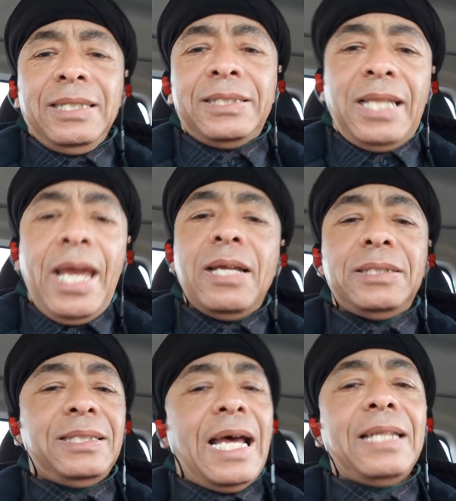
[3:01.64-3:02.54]
theirs.
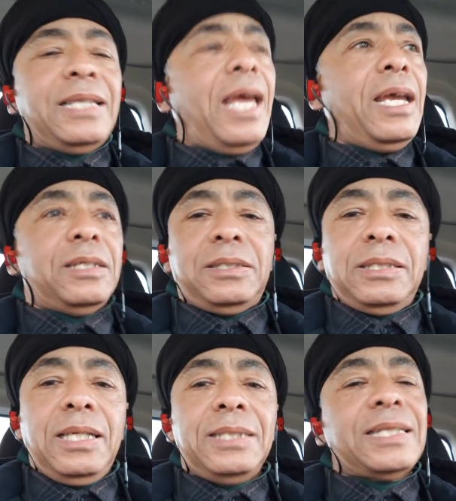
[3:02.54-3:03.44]
It's not theirs.
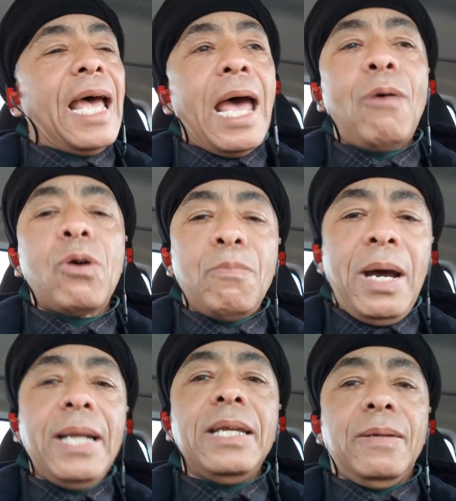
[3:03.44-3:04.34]
It's our
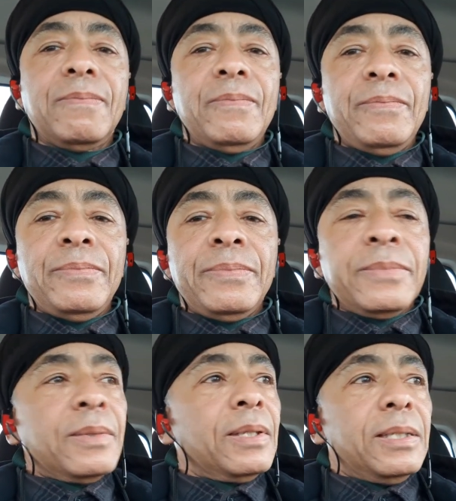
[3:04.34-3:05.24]
money.
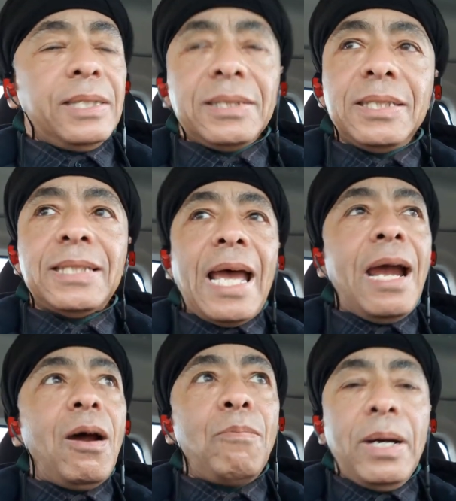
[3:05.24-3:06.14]
This is
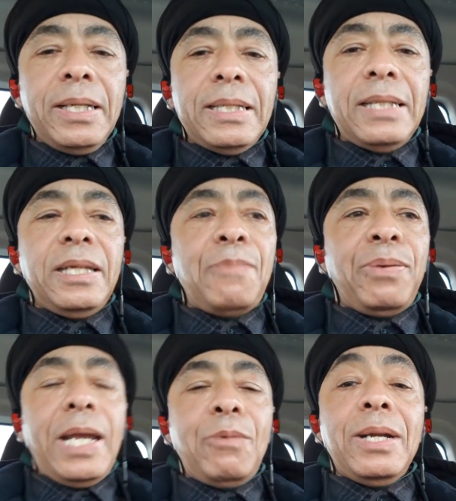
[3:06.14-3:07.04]
our money that they're
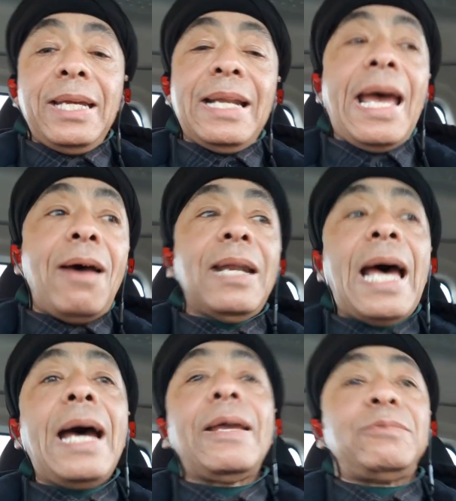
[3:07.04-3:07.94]
playing with in our
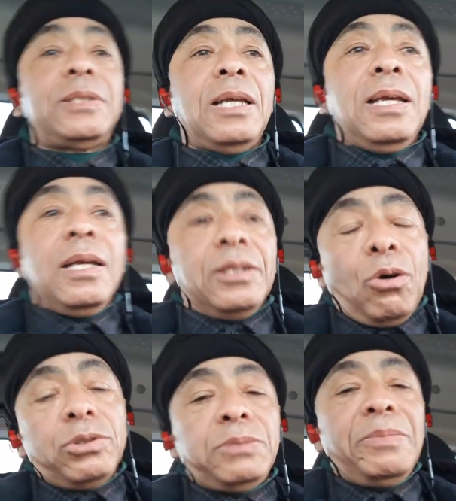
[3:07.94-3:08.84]
lives.
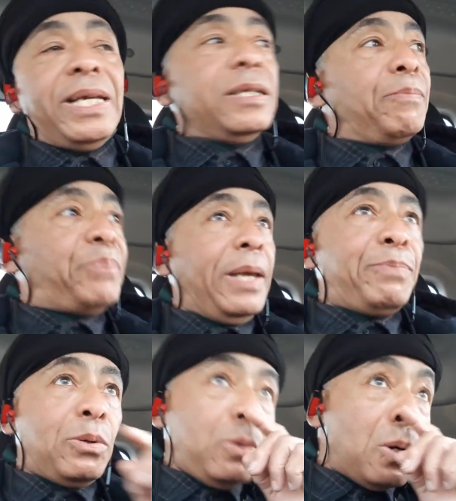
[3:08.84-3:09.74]
Those million
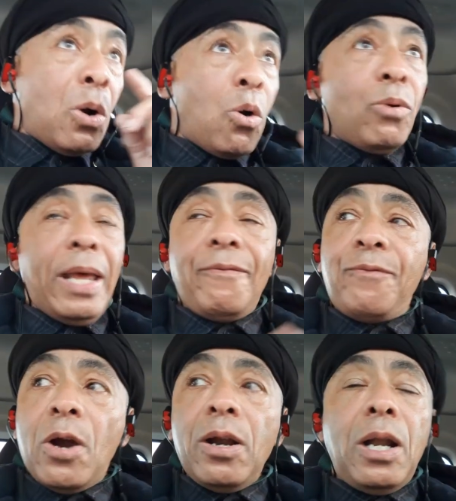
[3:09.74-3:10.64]
people who they
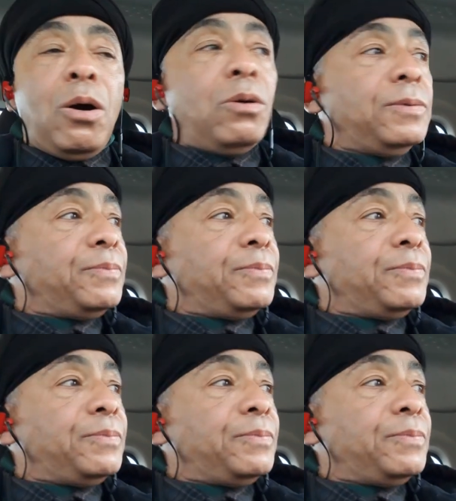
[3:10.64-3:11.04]
furloughed,